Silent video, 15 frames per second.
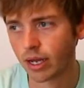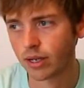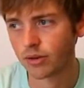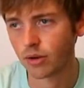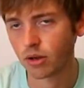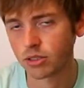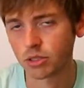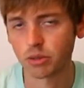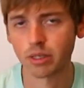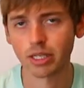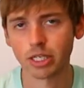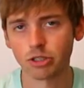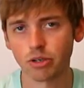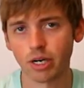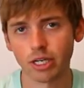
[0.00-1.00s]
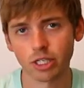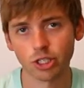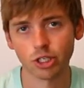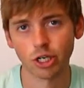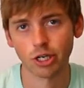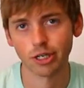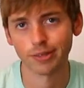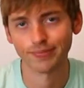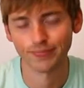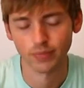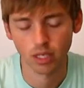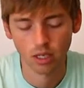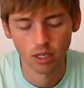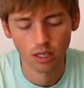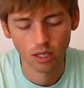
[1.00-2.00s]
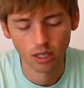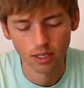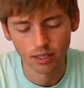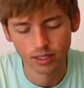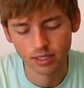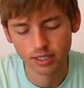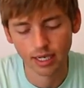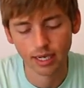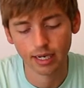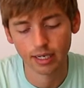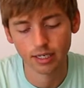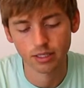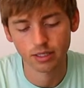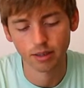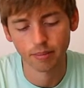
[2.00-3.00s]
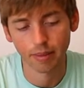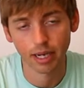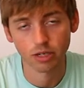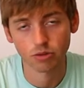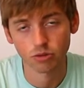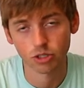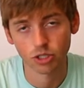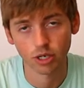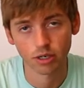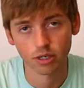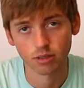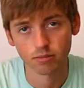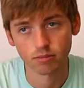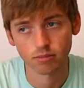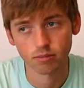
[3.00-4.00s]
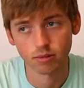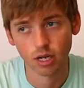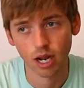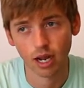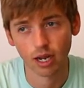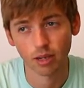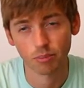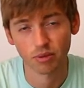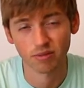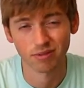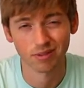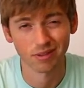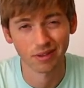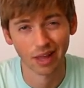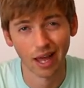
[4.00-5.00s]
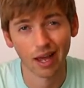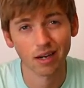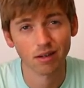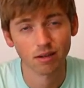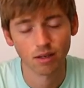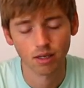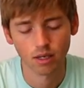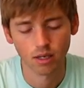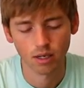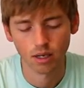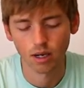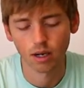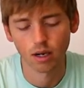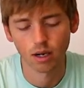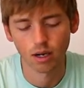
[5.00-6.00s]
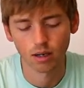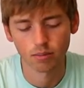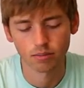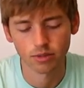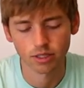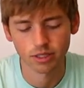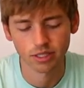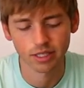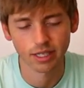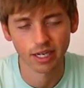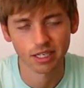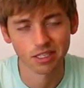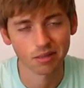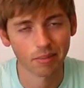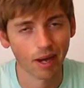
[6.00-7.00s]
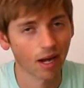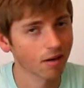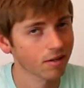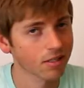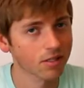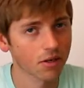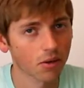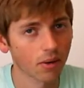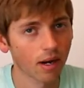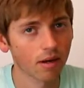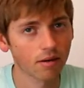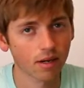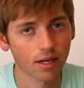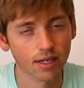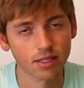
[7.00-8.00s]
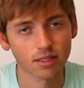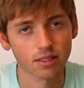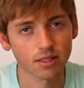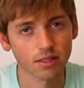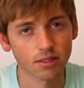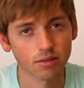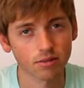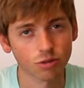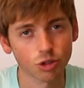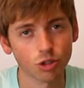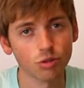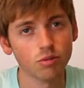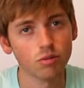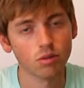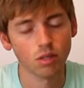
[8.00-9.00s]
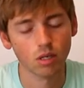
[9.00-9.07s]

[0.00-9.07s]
also an electronic shutter. This has a manual shutter. I prefer that. Just in case the batteries go out, I can still shoot.